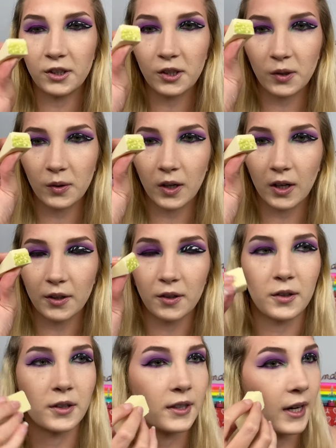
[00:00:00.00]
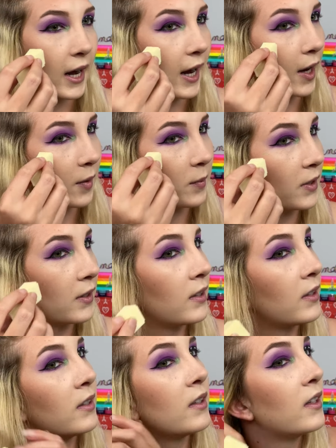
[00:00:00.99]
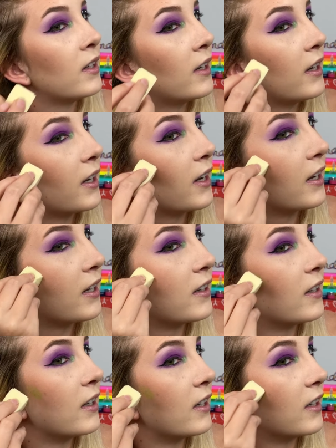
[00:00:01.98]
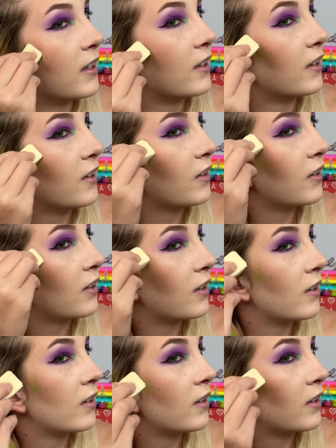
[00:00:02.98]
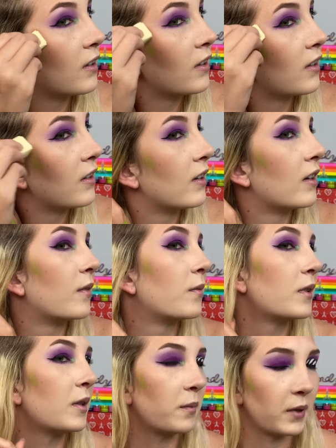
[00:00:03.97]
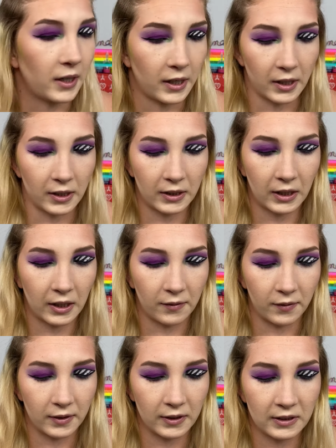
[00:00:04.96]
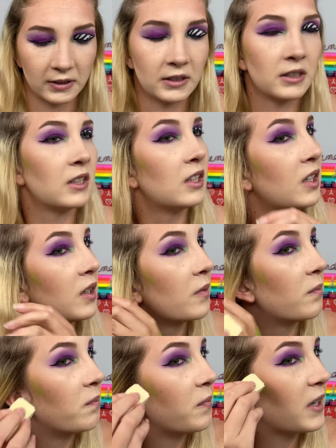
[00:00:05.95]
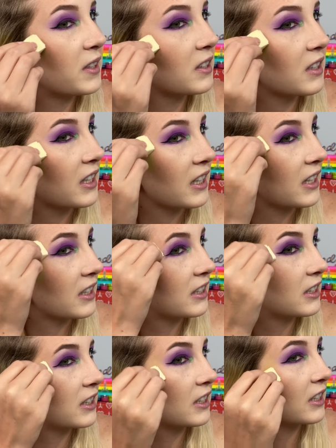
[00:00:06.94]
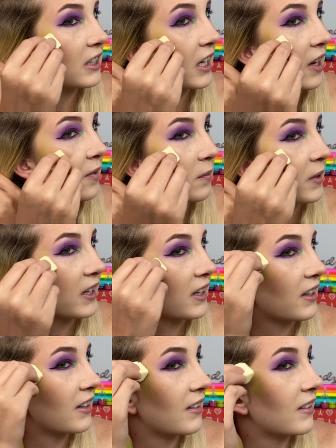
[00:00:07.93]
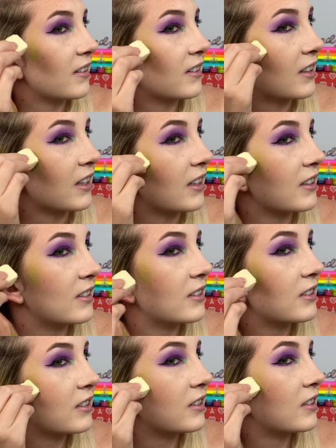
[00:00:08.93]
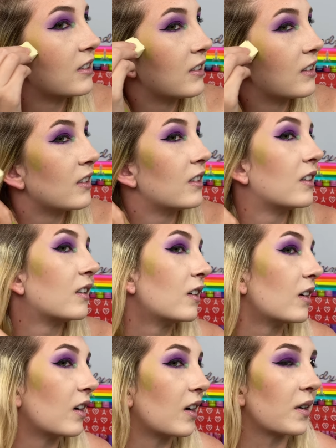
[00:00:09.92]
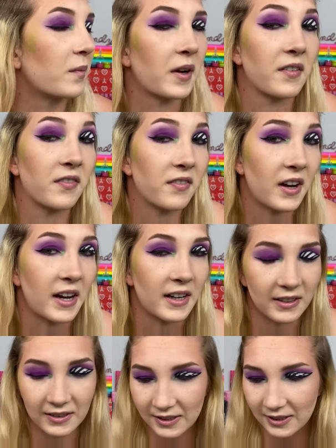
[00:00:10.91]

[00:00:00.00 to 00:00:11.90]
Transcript: do a little dab and then I'm gonna be kind of messily stamping this on my face.